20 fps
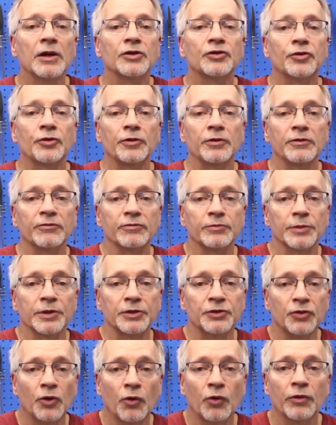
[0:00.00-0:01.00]
turn from
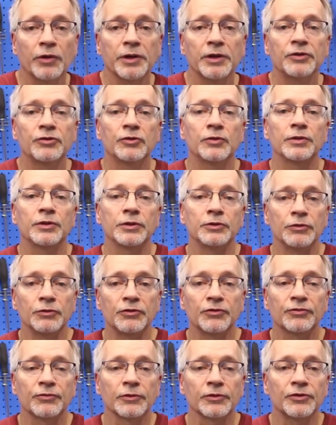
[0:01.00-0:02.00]
a toy to a
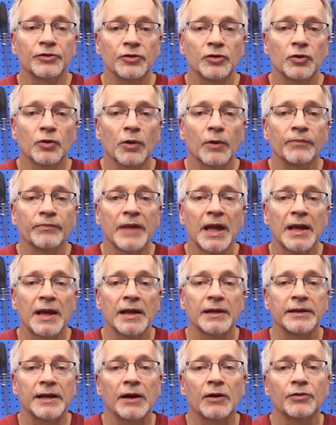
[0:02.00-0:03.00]
useful tool.
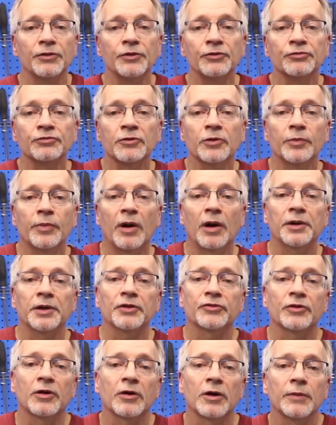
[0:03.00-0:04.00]
Now this
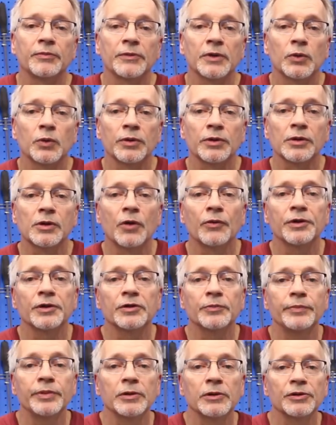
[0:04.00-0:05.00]
robotics arm that we're going
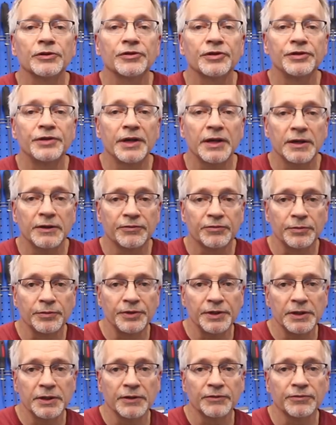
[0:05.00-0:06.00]
to build today from
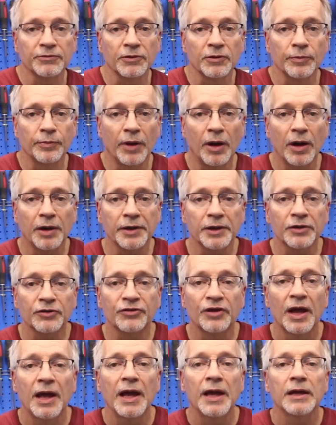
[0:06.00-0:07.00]
D F
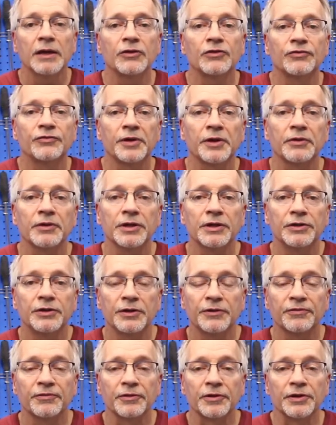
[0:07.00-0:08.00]
Robotics is very
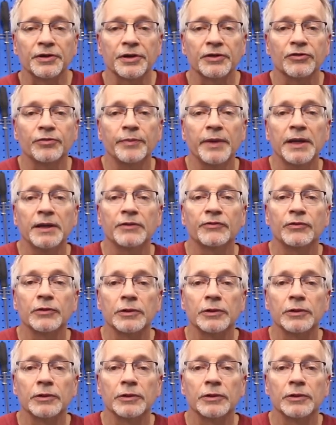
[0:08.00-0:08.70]
different. It's made of